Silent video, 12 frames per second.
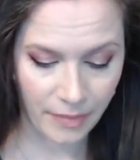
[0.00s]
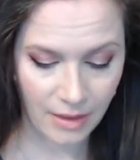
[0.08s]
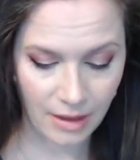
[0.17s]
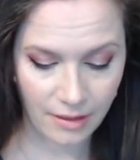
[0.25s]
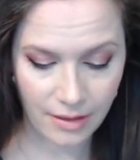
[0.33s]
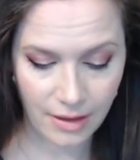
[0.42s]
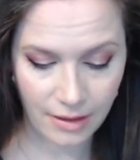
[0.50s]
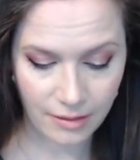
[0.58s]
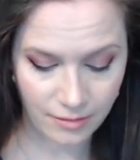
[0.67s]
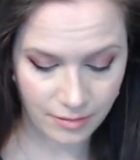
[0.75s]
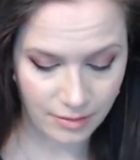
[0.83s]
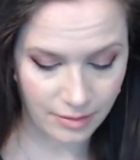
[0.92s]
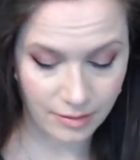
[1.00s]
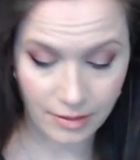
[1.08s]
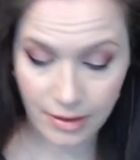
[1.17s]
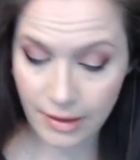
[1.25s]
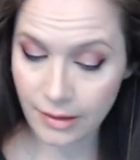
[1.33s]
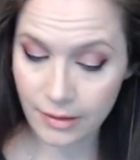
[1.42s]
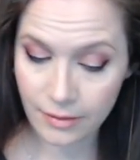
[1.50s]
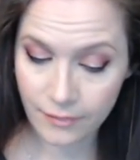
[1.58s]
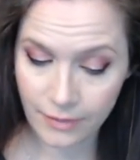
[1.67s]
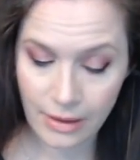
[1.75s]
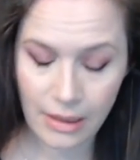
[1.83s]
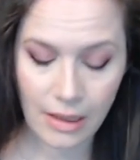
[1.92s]
And then, tired
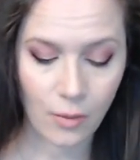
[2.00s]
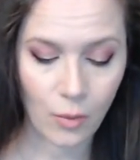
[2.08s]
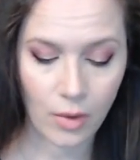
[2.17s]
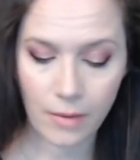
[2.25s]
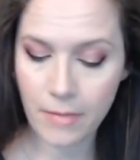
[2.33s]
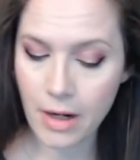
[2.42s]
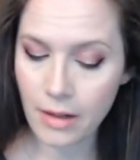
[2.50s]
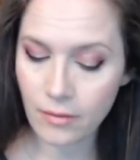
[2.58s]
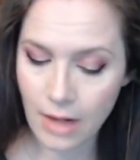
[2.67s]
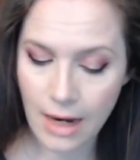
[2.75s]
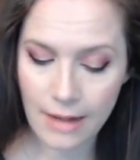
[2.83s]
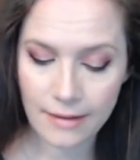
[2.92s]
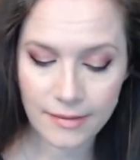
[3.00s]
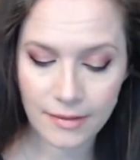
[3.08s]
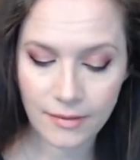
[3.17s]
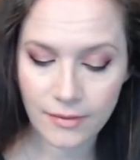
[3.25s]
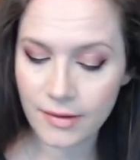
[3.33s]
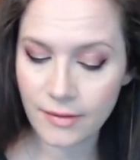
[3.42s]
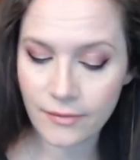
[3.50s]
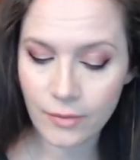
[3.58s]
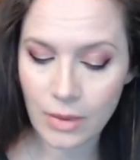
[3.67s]
of reading, one might rise and see for